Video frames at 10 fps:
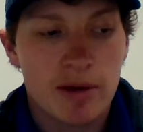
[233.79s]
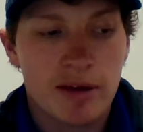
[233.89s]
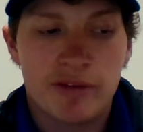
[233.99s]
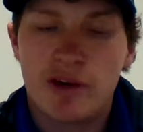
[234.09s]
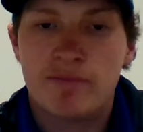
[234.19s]
If
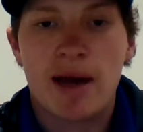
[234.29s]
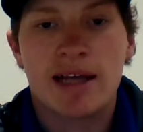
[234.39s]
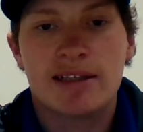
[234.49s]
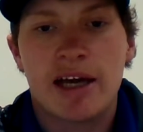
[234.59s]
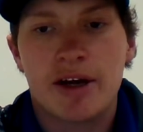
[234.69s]
you have
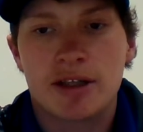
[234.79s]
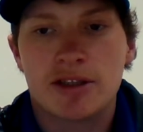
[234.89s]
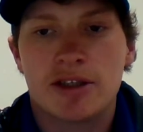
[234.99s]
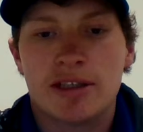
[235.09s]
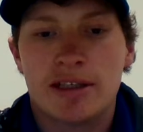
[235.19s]
bad character
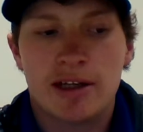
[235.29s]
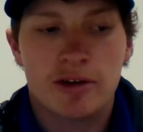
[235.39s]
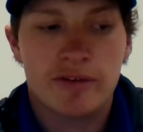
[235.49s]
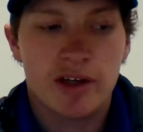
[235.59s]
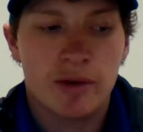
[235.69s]
in an
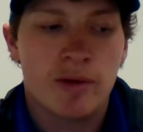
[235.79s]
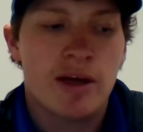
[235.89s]
interview,